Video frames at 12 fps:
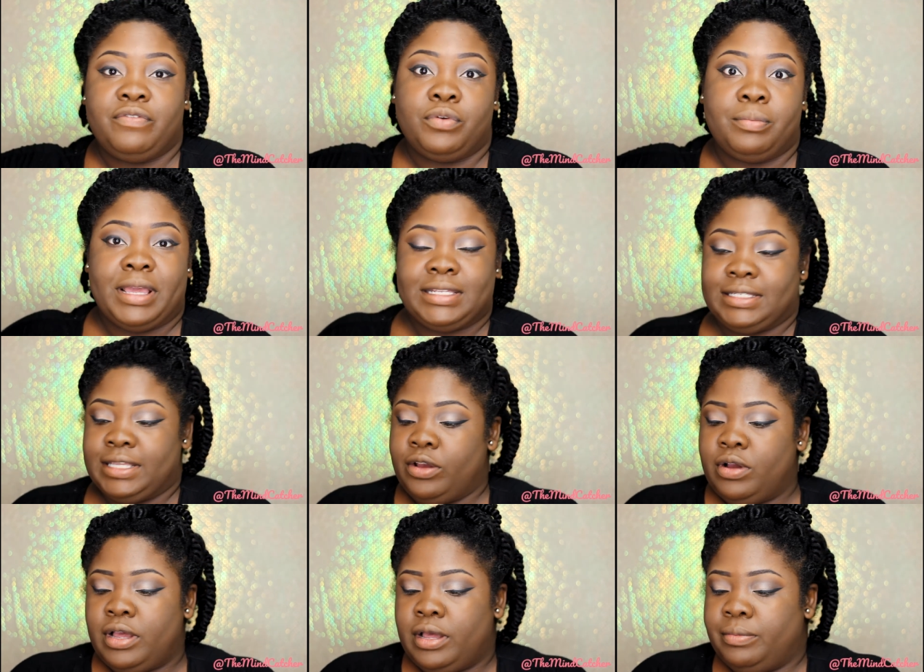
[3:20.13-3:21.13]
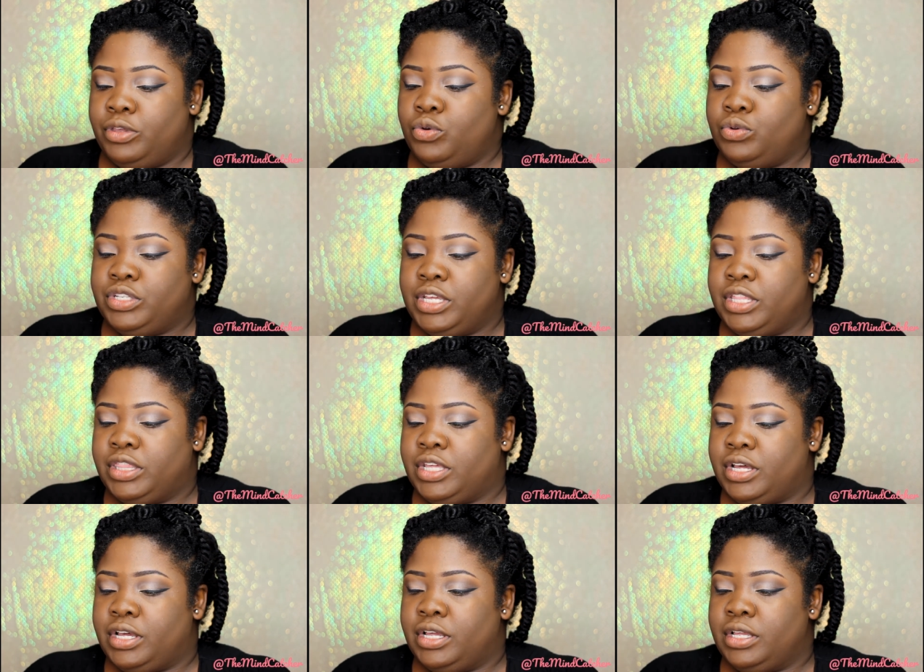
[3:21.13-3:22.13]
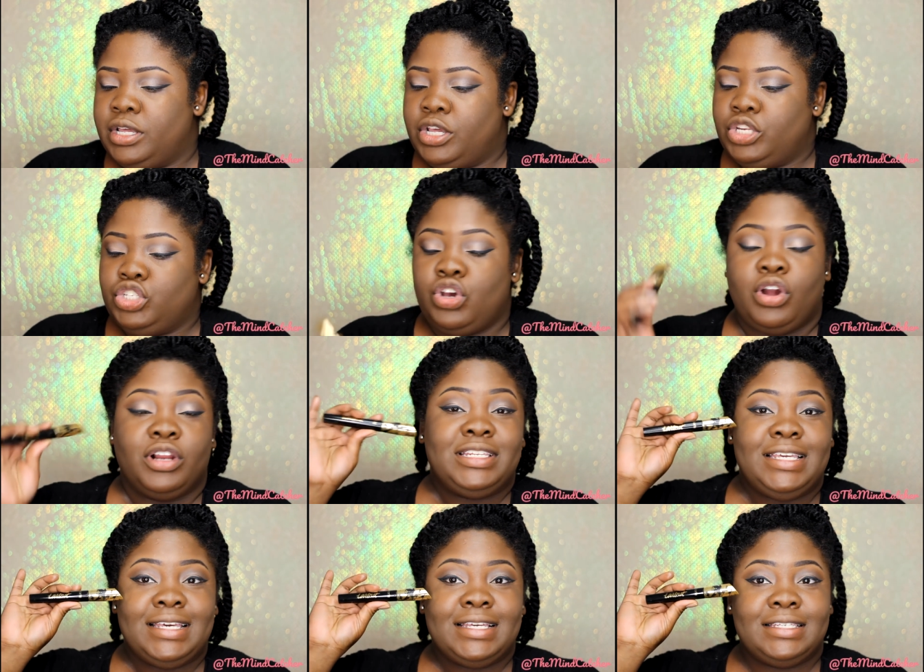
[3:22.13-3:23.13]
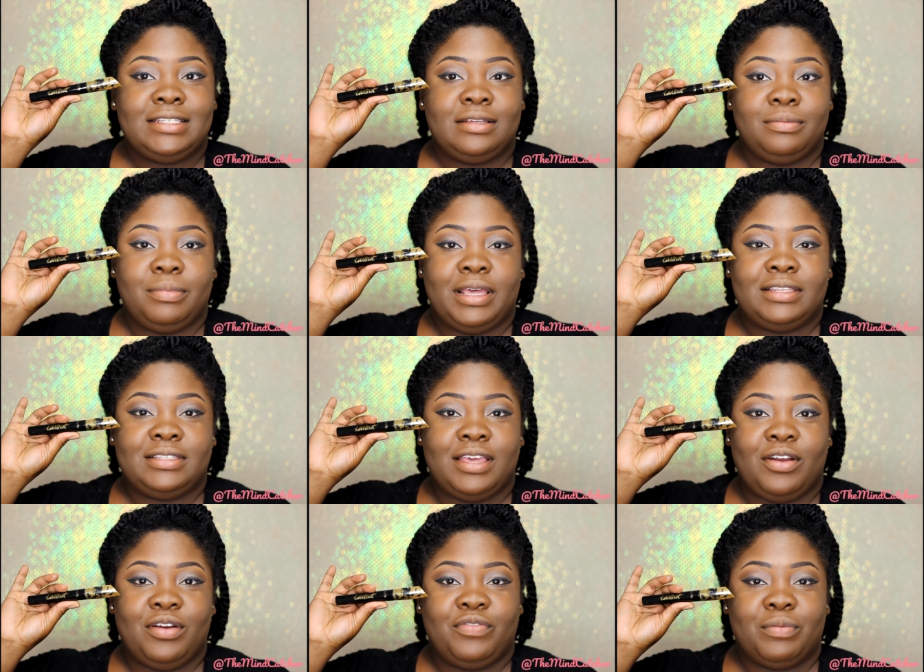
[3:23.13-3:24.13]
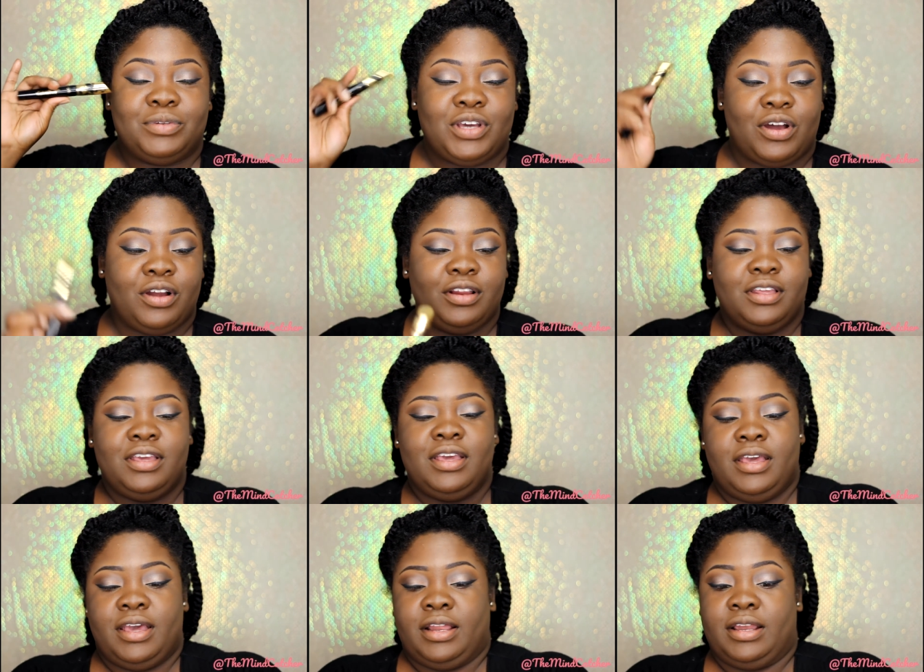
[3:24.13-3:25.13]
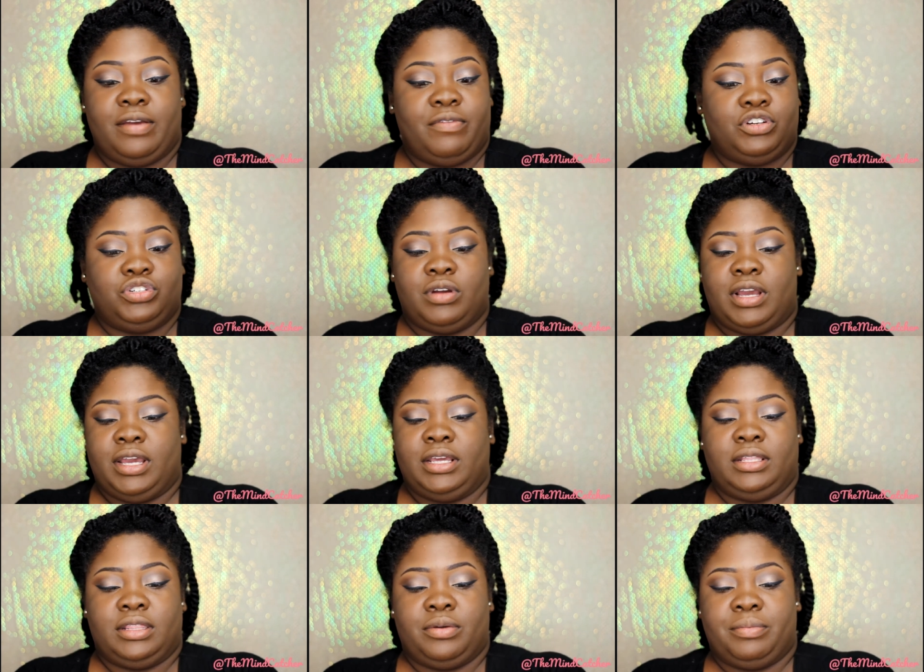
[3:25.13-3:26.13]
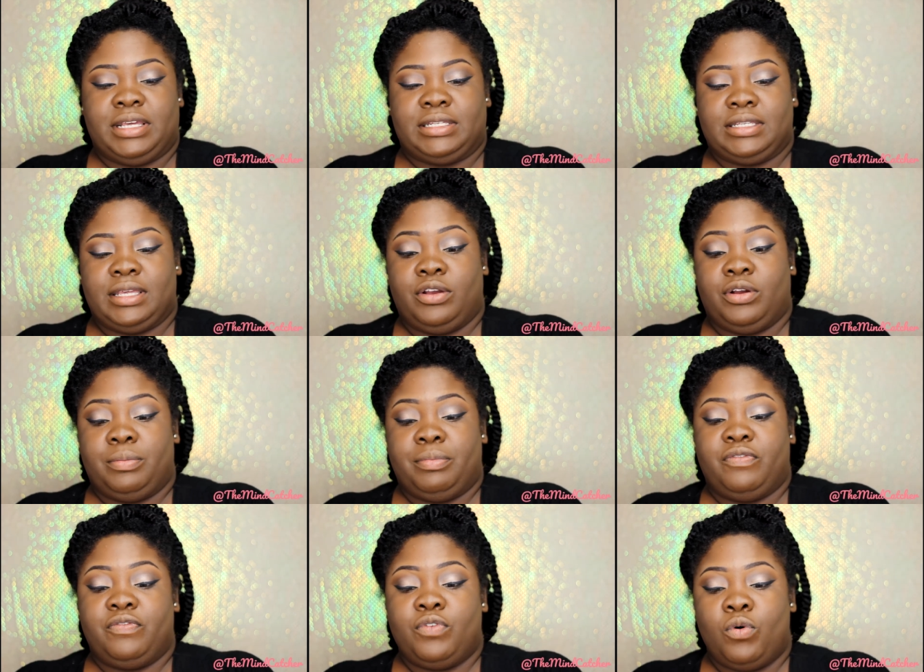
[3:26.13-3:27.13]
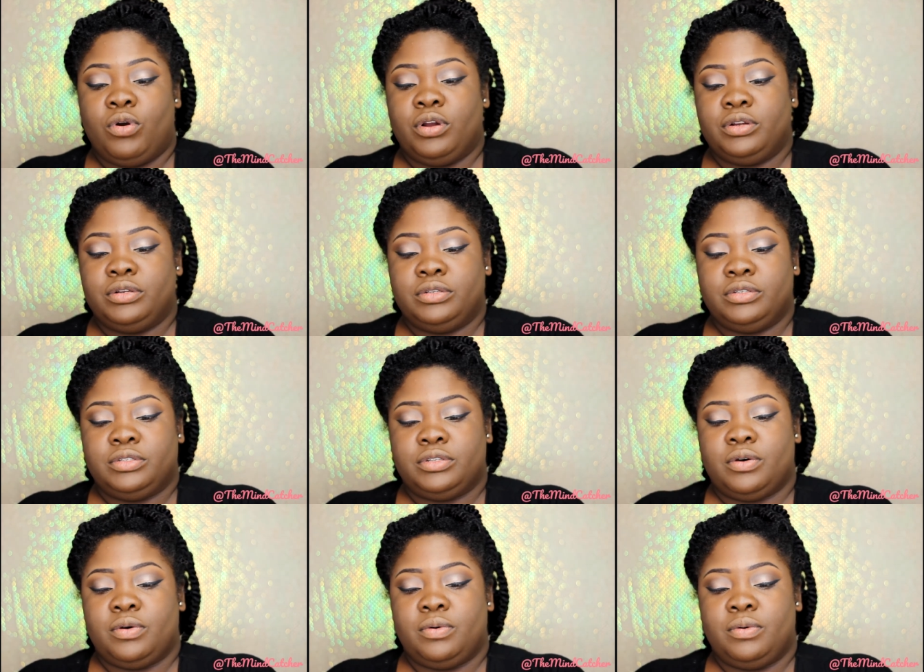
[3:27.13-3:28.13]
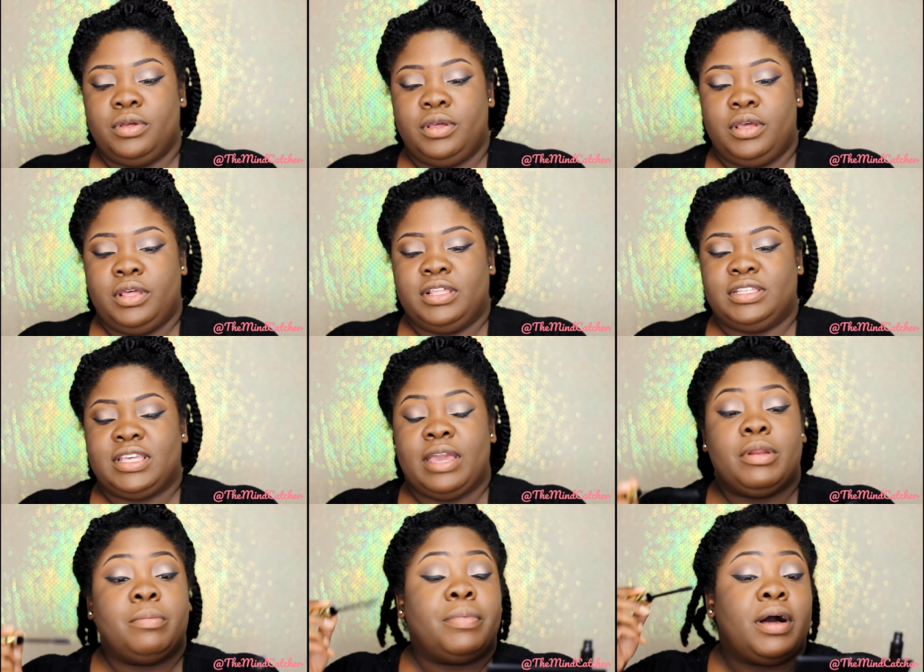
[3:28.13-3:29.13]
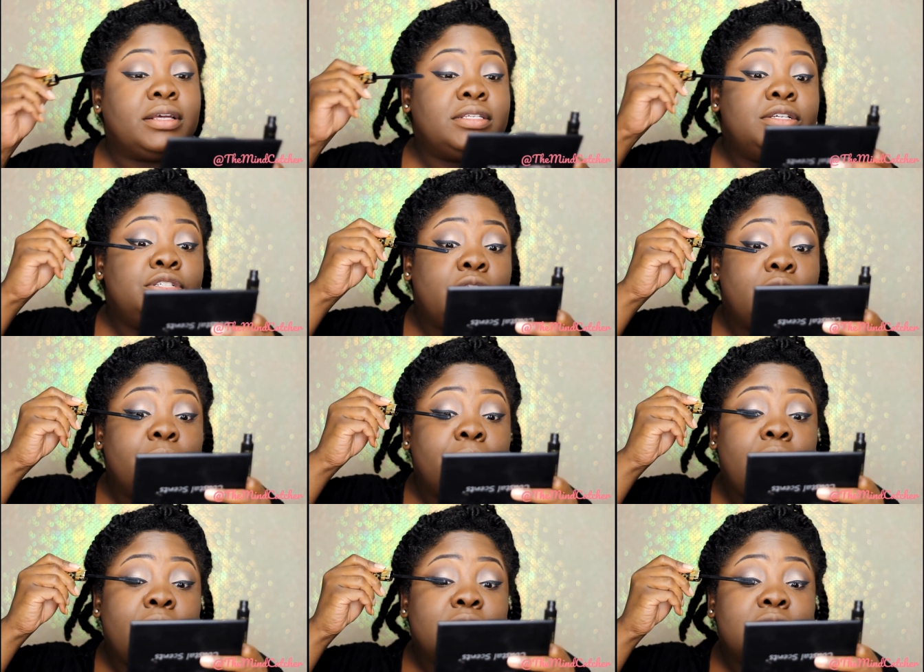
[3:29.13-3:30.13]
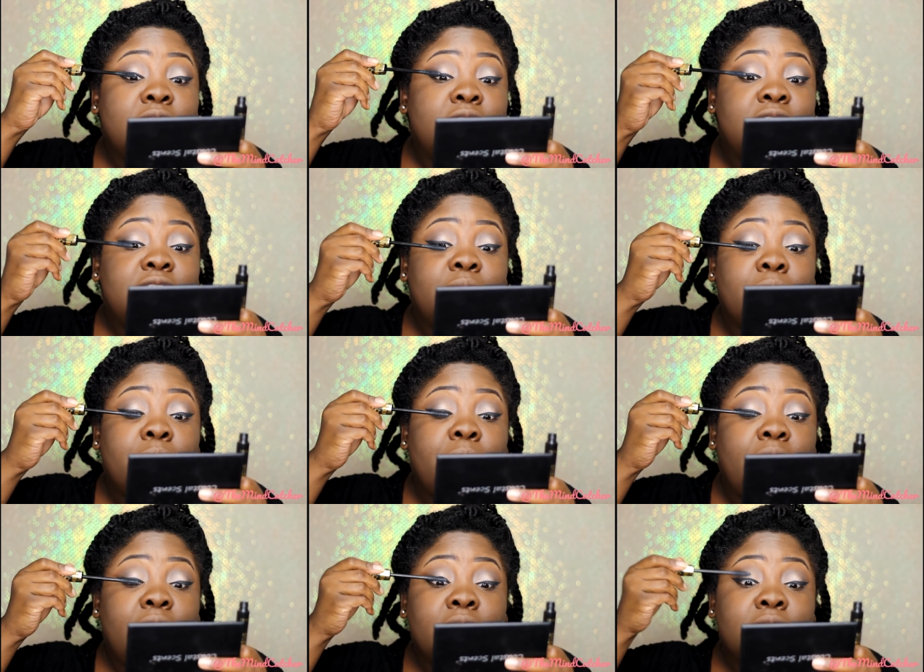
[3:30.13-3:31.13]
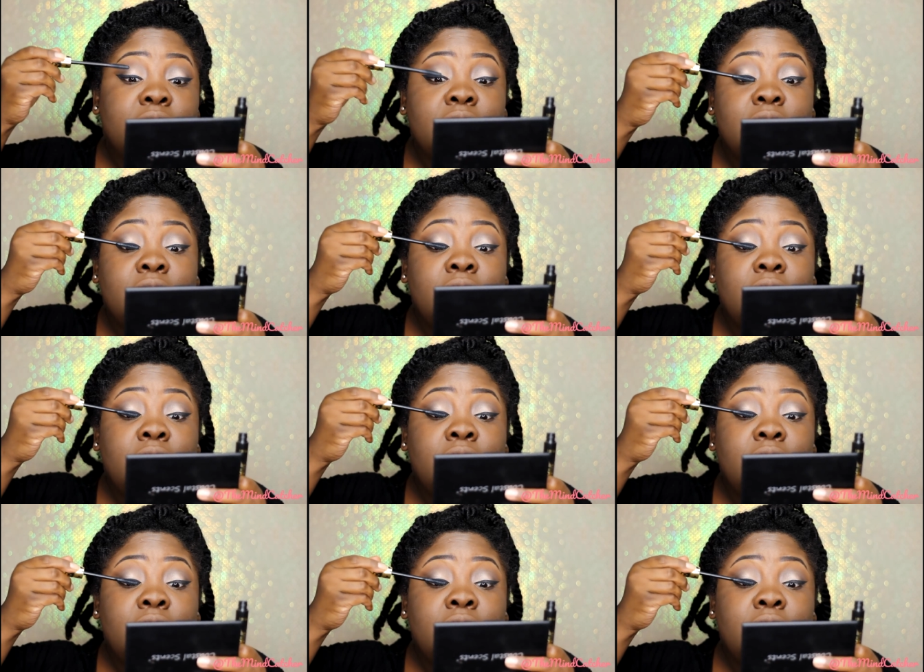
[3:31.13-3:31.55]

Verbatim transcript: For mascara, I'm using the Tartiest mascara from Tarte. Never tried their mascara before, so this came in a BoxyCharm box, the December box.